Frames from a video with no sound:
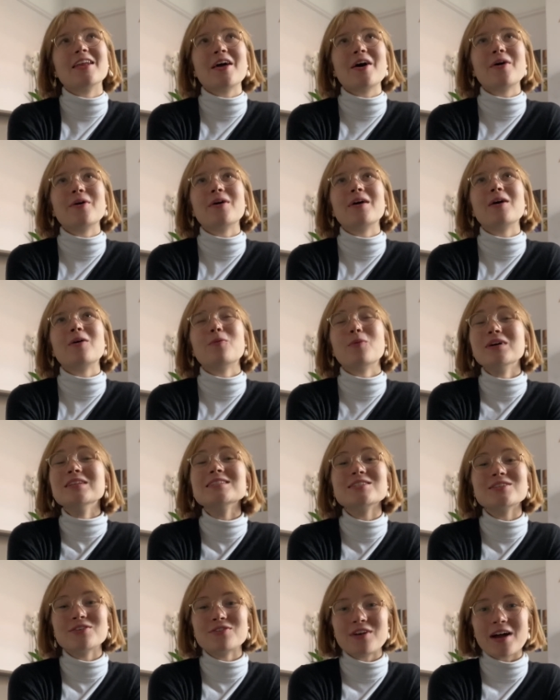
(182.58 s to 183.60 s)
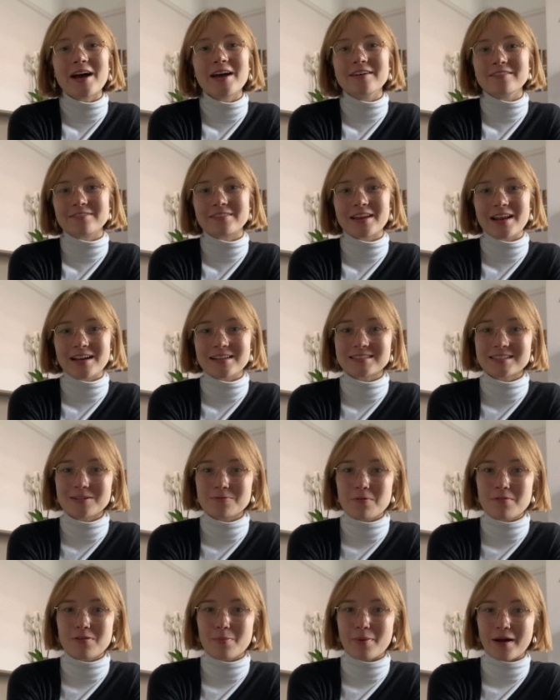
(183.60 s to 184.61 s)
now once you arrived at LSE
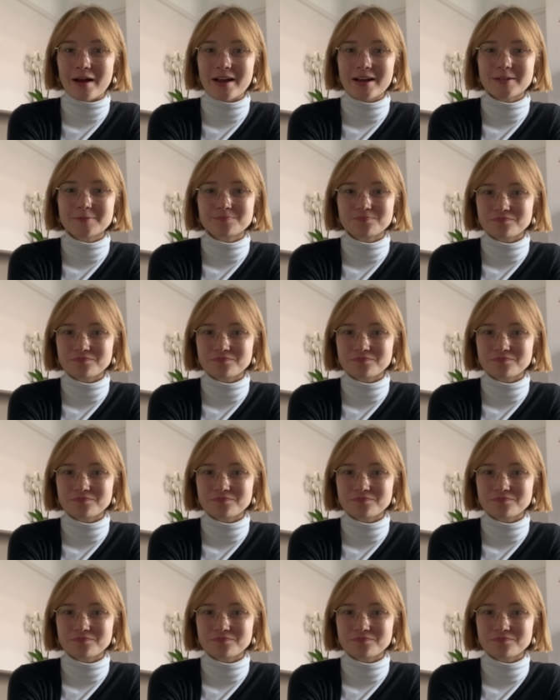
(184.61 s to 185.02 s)
with your bike,